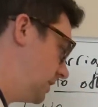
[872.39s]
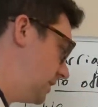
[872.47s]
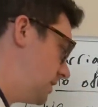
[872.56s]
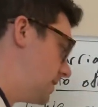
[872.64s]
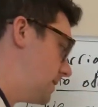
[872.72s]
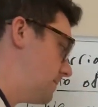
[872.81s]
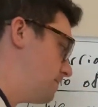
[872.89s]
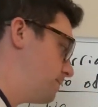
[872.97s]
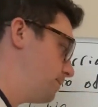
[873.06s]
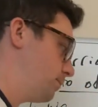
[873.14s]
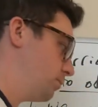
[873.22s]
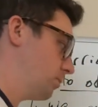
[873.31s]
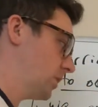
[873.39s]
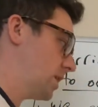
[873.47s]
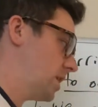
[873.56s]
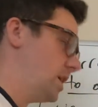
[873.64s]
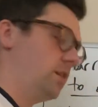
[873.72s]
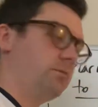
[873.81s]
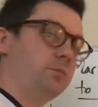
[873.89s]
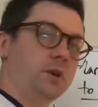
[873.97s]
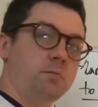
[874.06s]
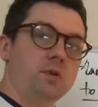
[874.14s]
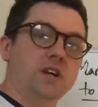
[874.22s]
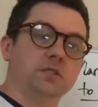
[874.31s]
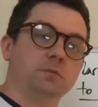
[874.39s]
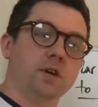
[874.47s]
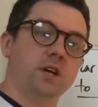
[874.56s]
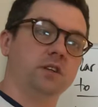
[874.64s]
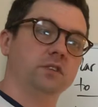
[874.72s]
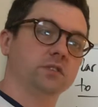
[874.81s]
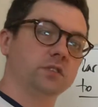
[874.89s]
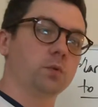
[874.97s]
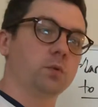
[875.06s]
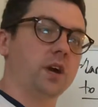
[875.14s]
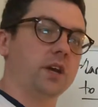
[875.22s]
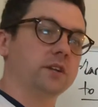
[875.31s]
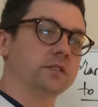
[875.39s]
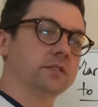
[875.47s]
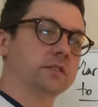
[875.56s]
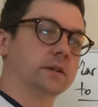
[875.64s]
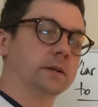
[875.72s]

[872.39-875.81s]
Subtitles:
I have been a best man in 2 weddings.